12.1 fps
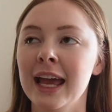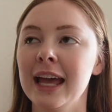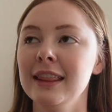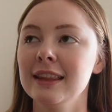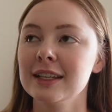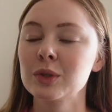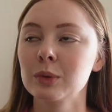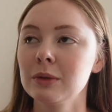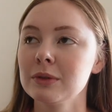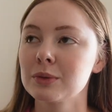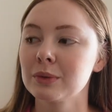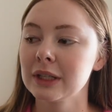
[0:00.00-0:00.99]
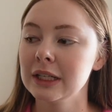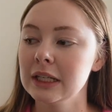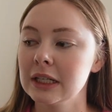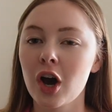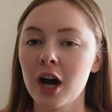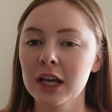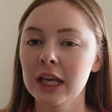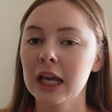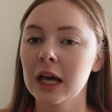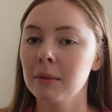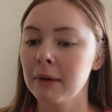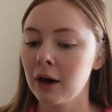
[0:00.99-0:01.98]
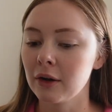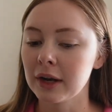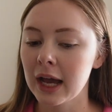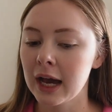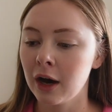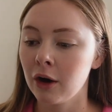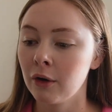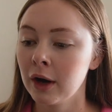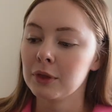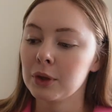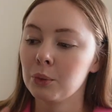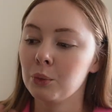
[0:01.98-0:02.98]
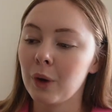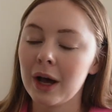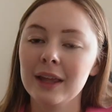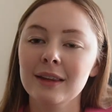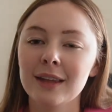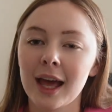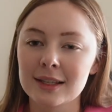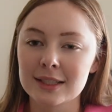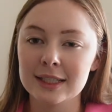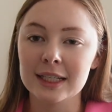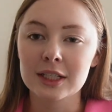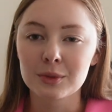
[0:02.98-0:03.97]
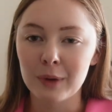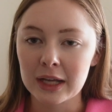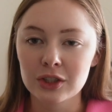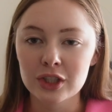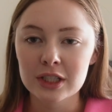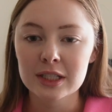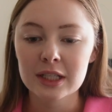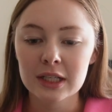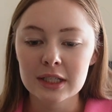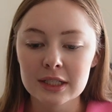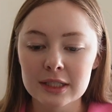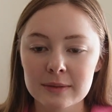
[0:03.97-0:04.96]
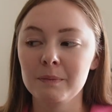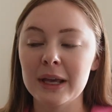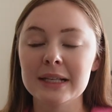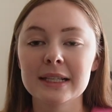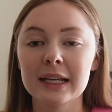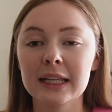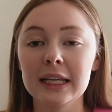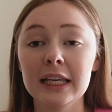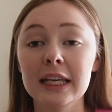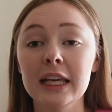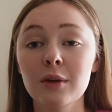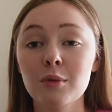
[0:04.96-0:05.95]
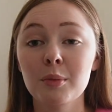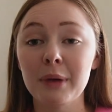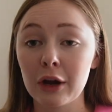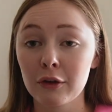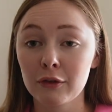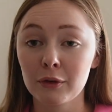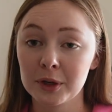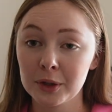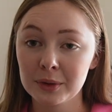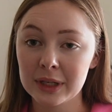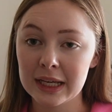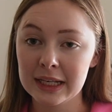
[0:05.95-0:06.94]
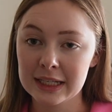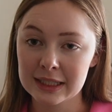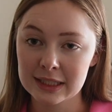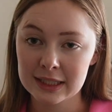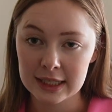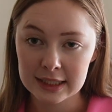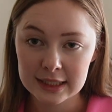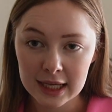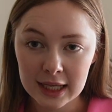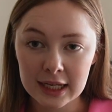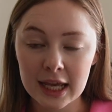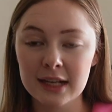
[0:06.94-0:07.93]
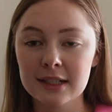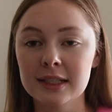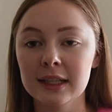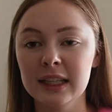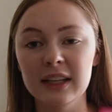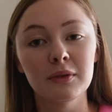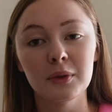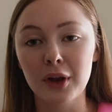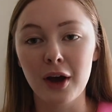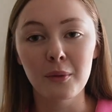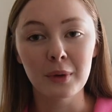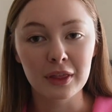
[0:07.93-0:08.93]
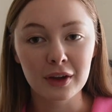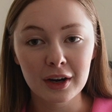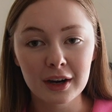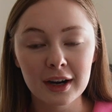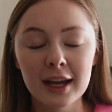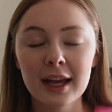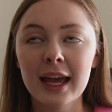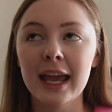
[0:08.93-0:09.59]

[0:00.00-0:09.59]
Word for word: And this one was really talking about how the one that seeks righteousness, basically, he will bear fruit in his season and his leaf will not wither.